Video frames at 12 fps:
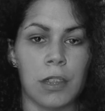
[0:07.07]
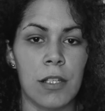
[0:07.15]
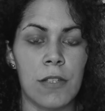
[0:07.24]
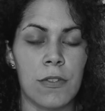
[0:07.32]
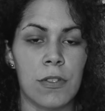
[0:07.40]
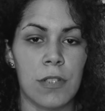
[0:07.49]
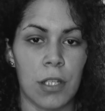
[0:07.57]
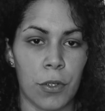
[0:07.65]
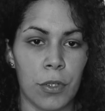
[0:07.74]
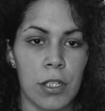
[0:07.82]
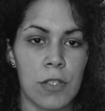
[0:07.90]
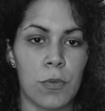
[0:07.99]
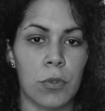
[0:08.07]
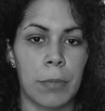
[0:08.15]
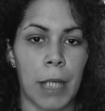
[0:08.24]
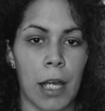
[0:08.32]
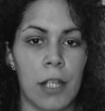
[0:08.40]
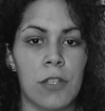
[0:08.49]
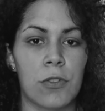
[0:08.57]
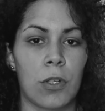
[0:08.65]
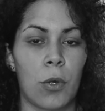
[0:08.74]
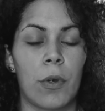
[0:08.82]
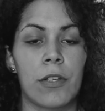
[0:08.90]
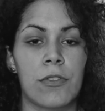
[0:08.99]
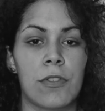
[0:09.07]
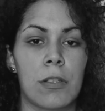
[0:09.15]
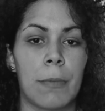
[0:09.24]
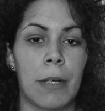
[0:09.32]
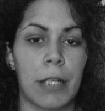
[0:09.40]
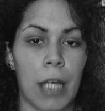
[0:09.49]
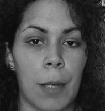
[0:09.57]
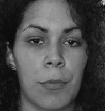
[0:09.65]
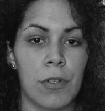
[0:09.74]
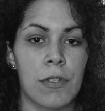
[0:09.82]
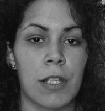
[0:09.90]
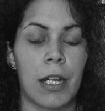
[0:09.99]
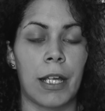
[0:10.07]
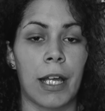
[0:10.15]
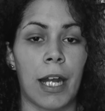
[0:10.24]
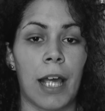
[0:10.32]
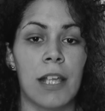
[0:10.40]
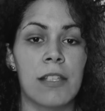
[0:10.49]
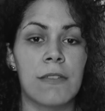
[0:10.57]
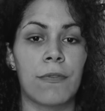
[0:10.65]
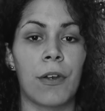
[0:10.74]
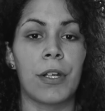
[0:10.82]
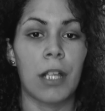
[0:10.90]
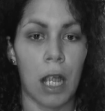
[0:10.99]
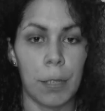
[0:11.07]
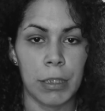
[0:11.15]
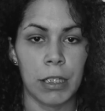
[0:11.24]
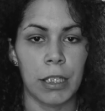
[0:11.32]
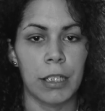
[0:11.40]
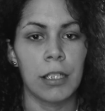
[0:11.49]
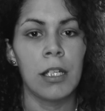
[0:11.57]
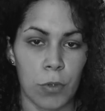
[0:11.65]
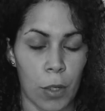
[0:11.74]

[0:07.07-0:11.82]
This series will be answering questions about cameras that I get asked very commonly